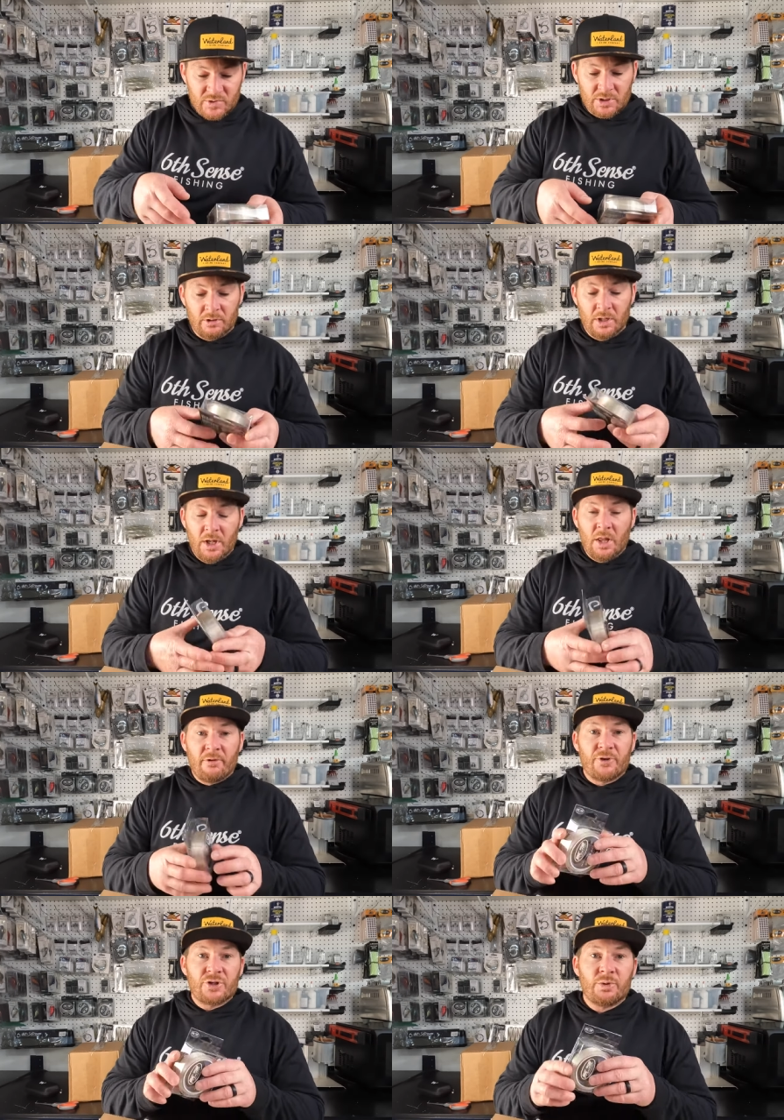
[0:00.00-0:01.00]
So
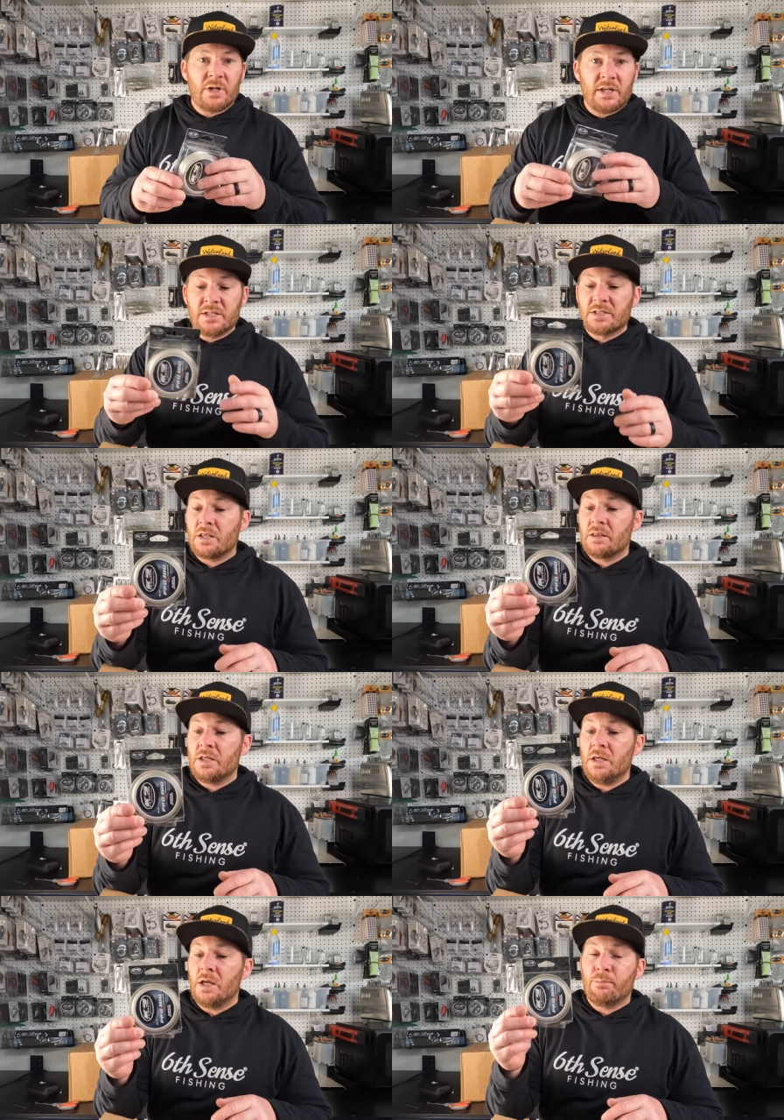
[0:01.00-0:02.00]
first one is
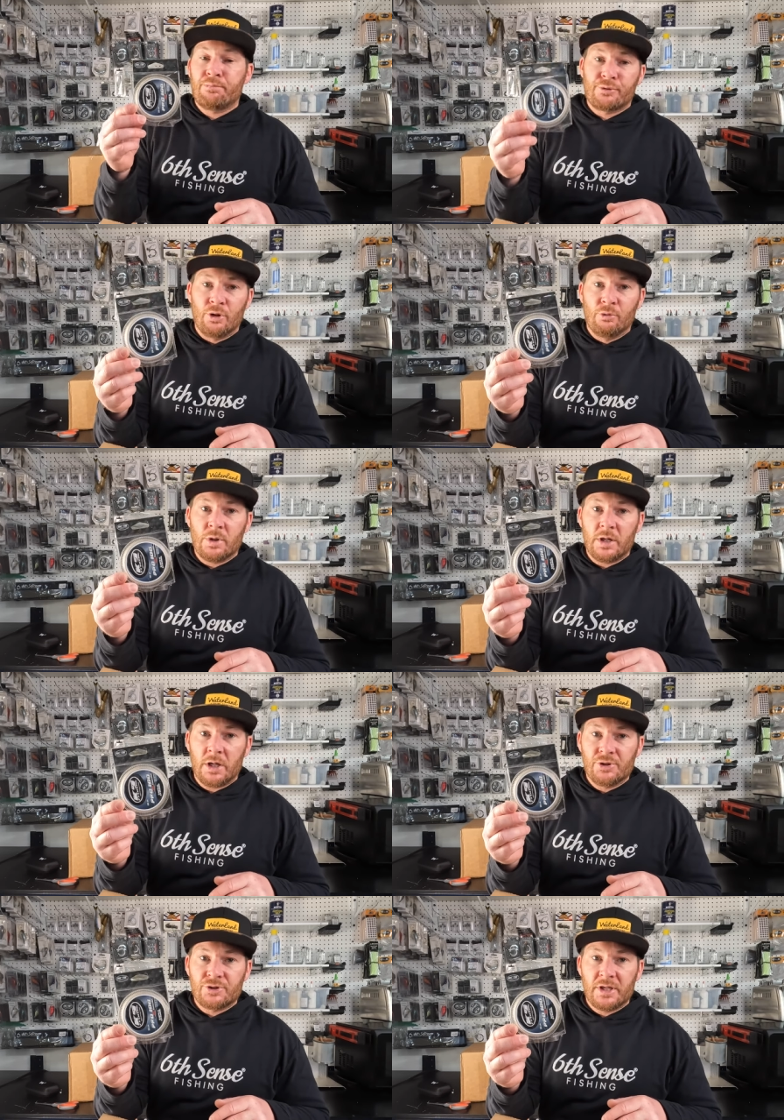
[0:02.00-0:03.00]
the Pro
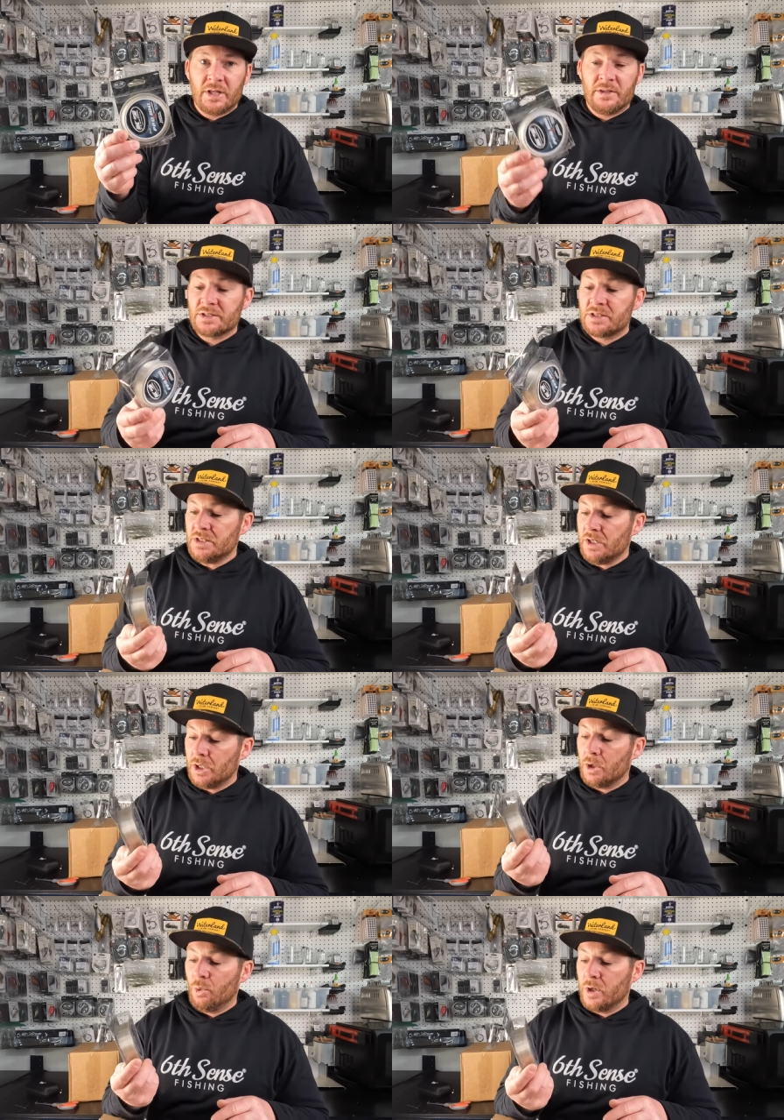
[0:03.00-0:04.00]
100, and this is
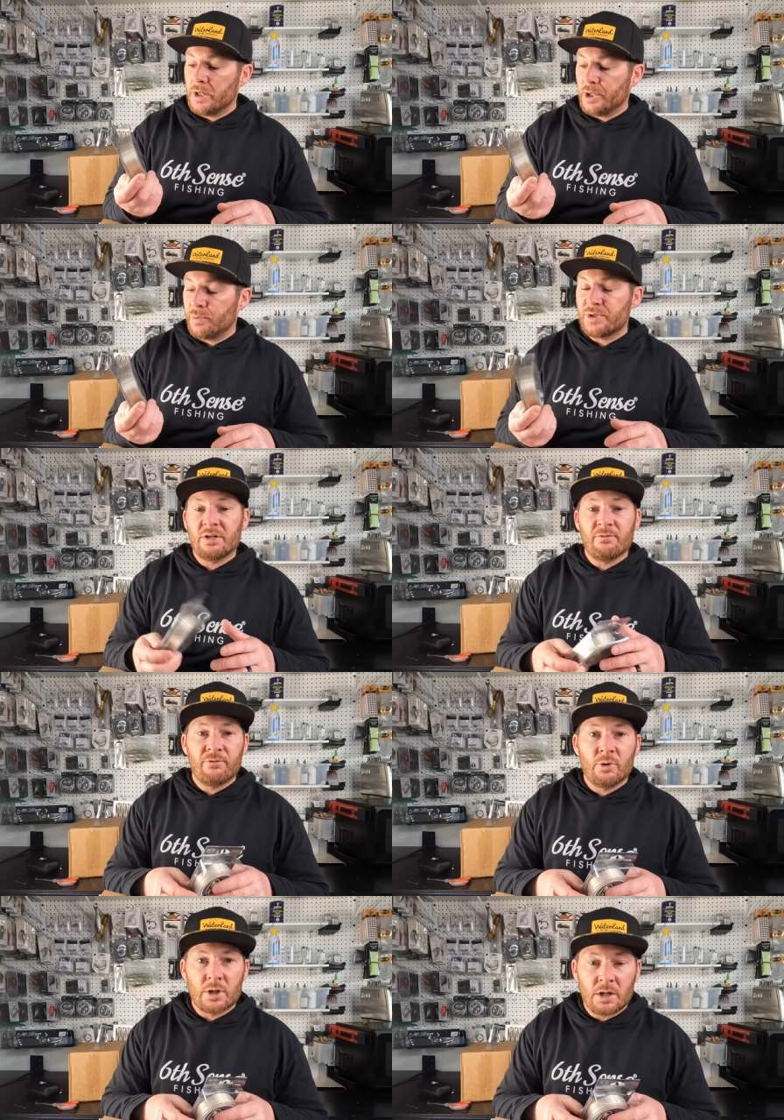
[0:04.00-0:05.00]
their 100%
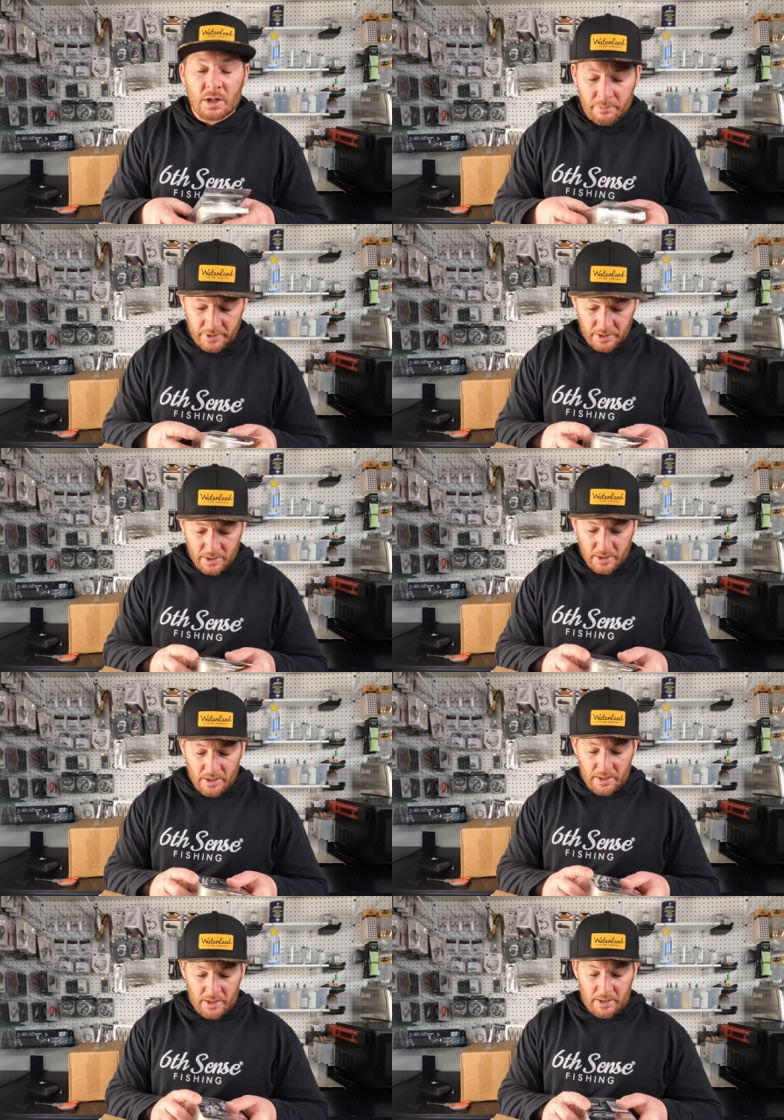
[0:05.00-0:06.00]
fluorocarbon,
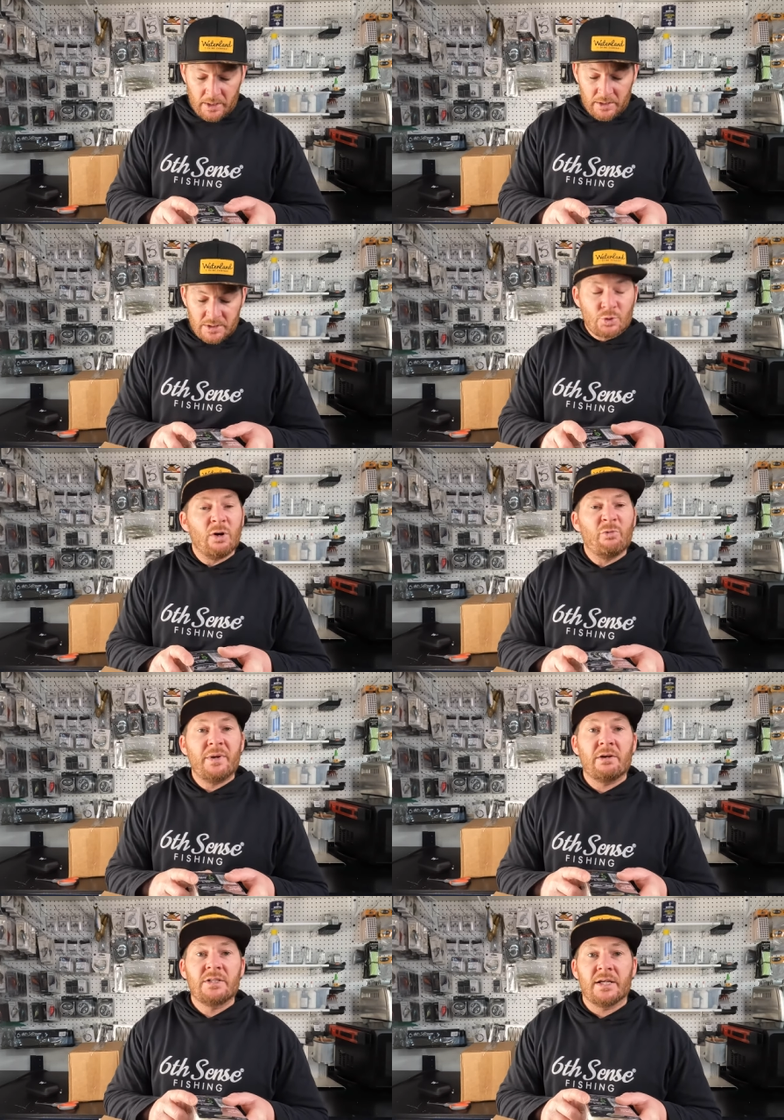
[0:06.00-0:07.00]
and it's
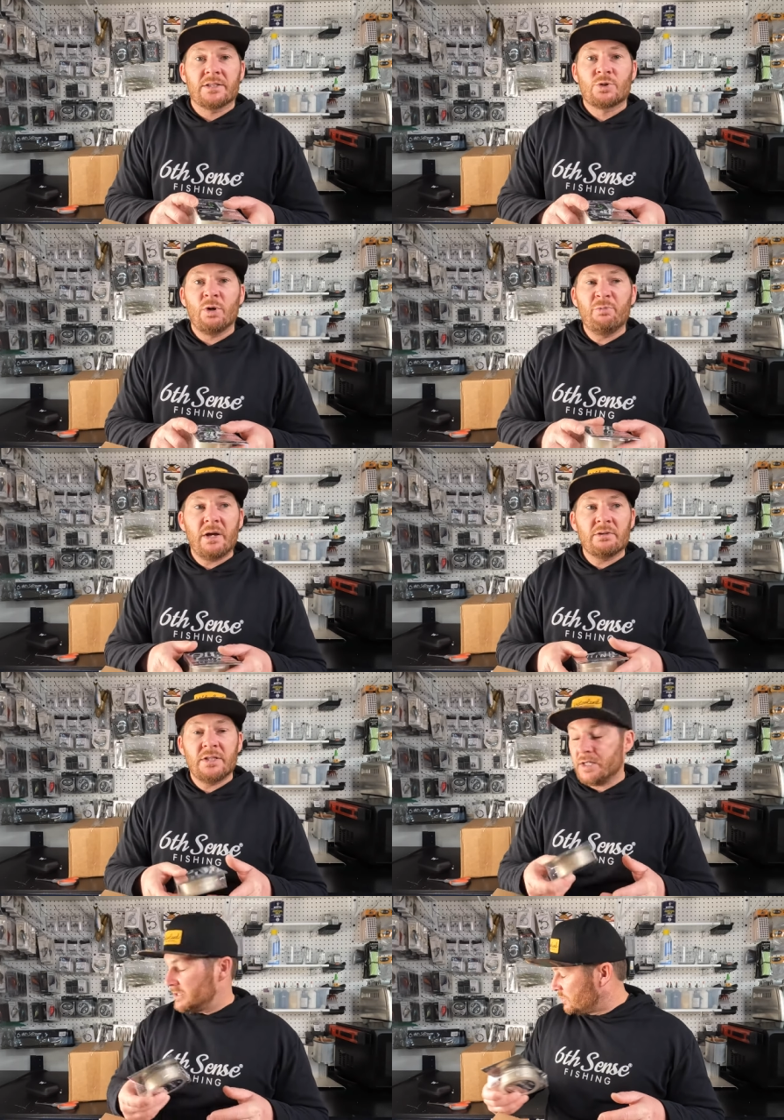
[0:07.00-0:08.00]
12-pound test. 12-pound
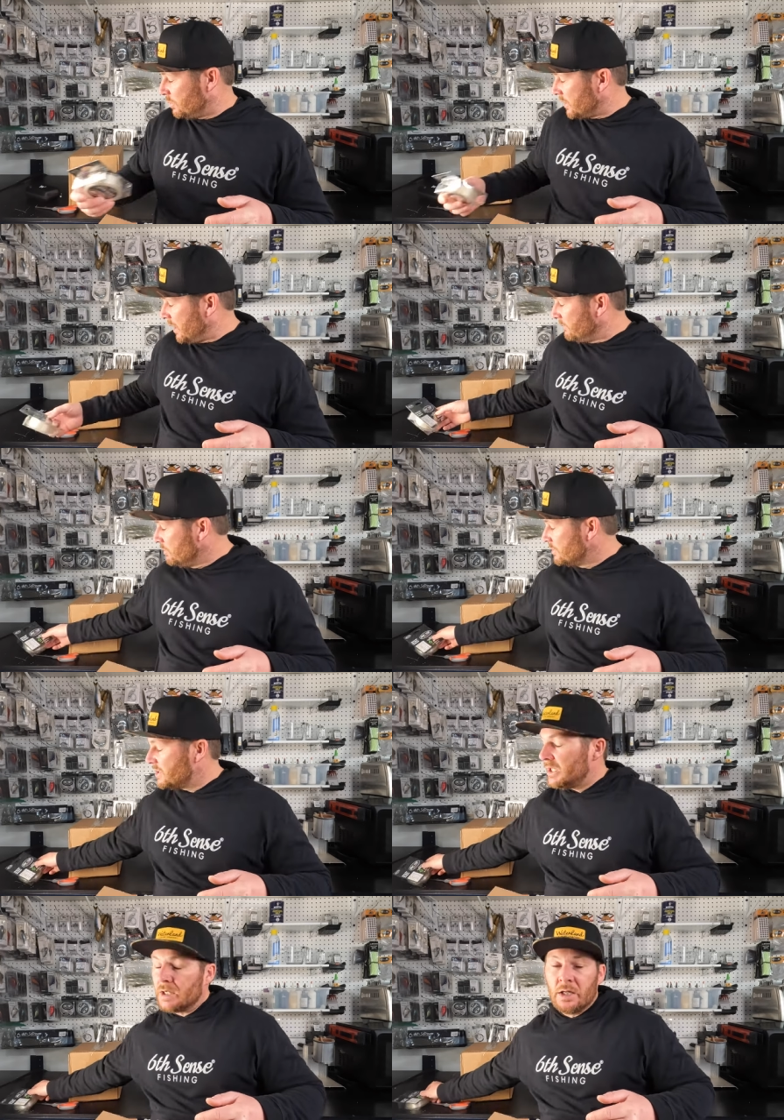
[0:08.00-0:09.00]
test is what I'm
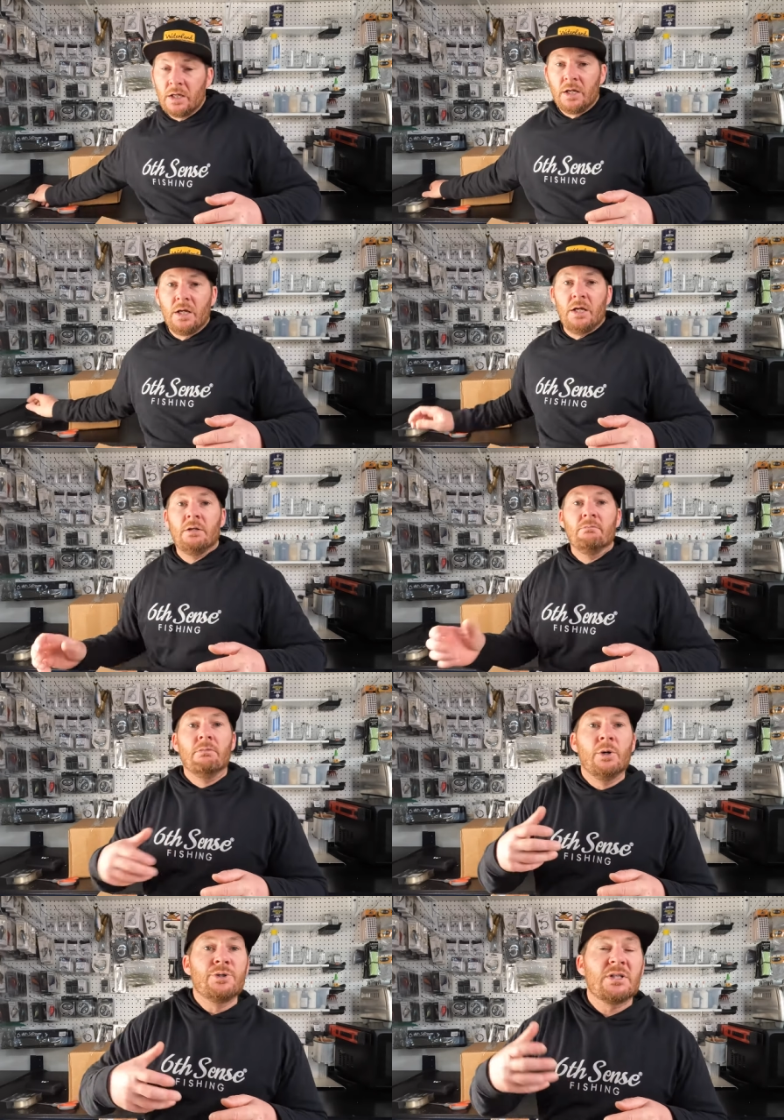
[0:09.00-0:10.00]
using in
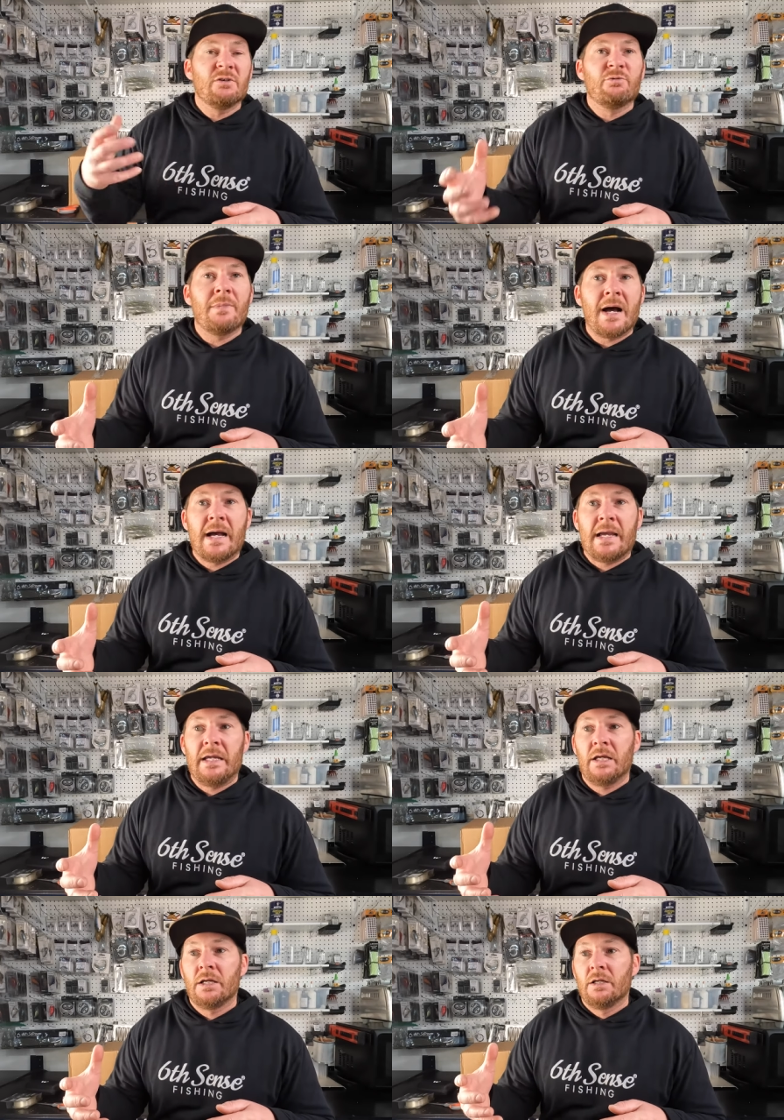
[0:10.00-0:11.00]
most of
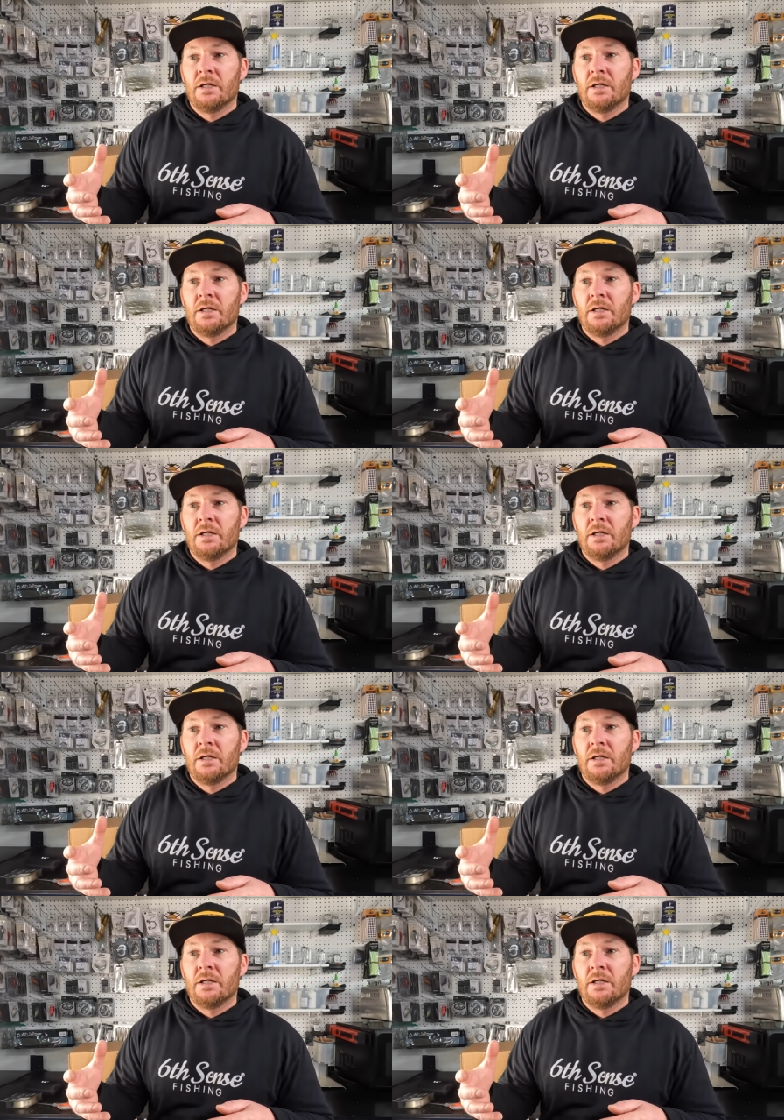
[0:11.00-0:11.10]
my